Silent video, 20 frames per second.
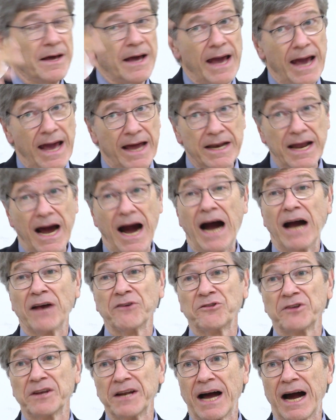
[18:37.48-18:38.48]
And
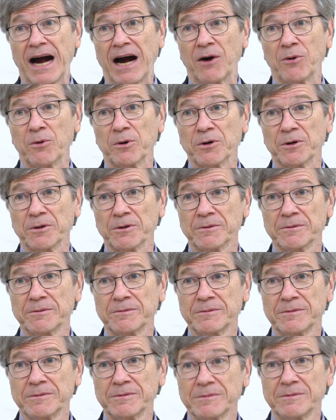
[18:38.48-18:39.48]
Eisenhower,
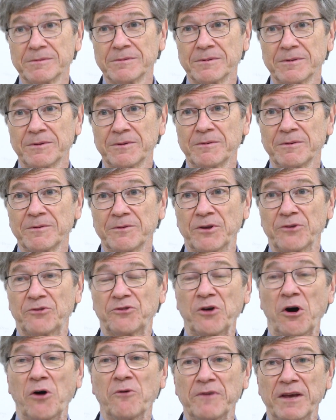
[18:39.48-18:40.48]
the
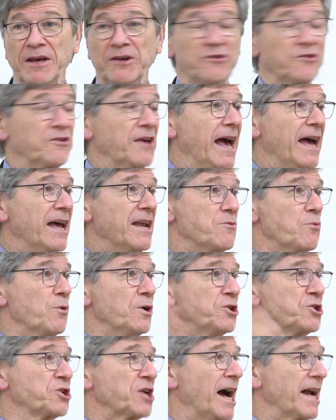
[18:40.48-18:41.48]
Soviets said,
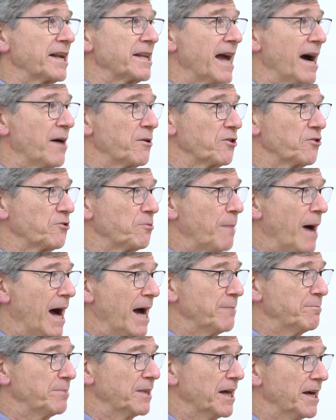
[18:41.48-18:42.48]
we shot down a
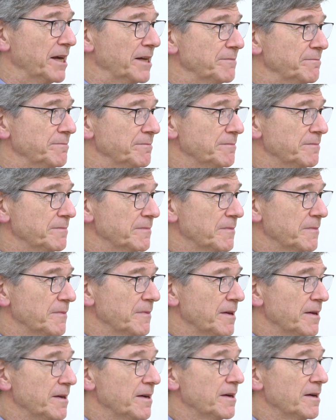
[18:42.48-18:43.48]
spy plane.
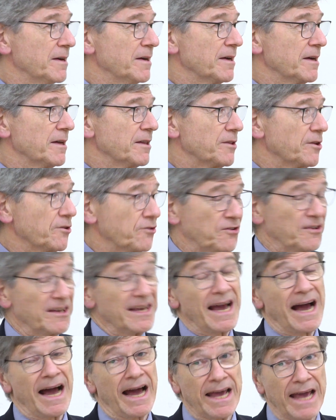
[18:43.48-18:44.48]
The
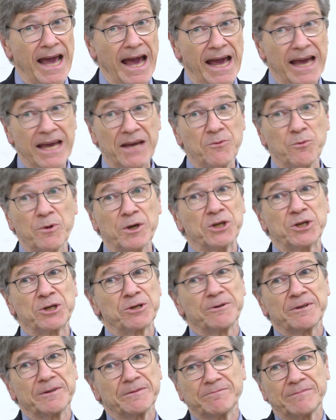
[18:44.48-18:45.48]
CIA,
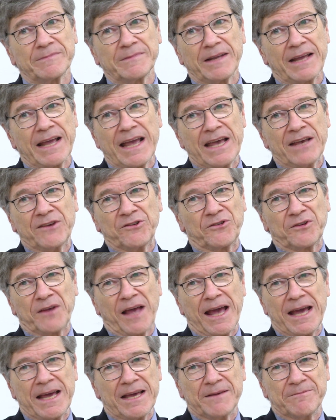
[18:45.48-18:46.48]
which is
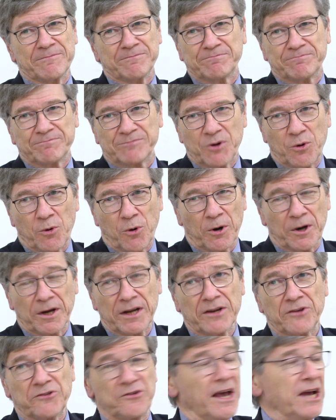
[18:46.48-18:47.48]
an
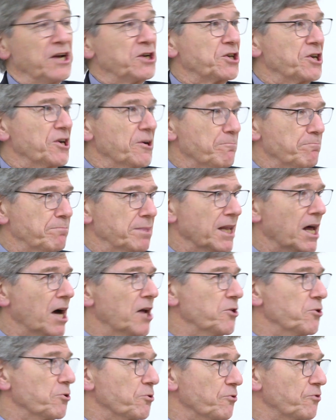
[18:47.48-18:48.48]
organization of
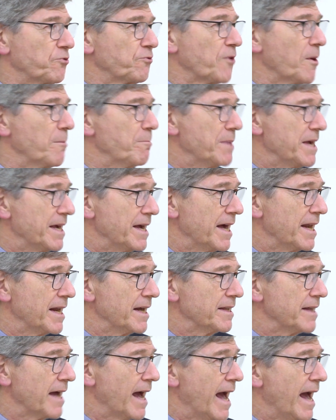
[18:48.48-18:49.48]
blunders from
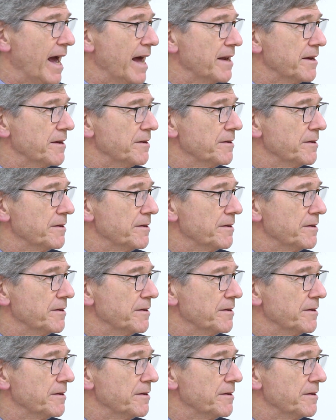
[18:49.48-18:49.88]
beginning to end,